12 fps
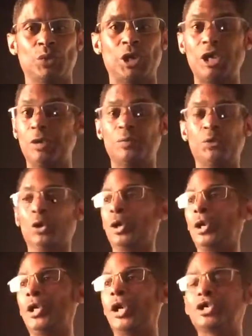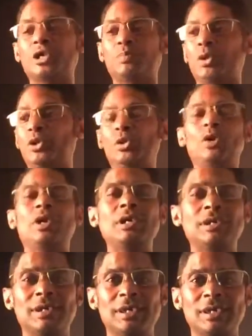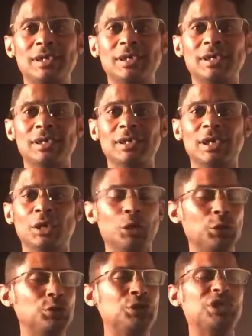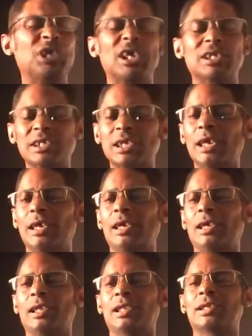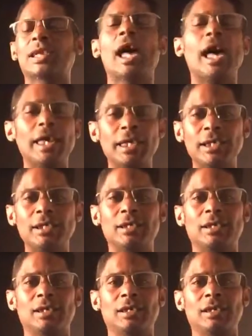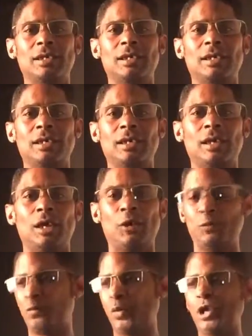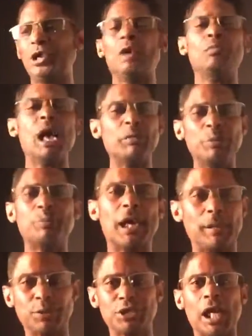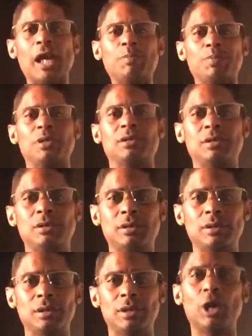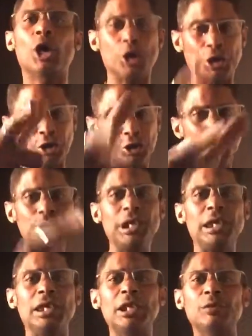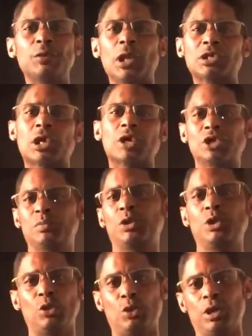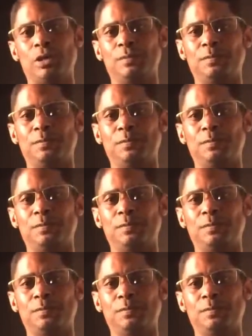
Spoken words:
If you're an entrepreneur who's just tired of running a mom and pop shop, you need influx entrepreneur.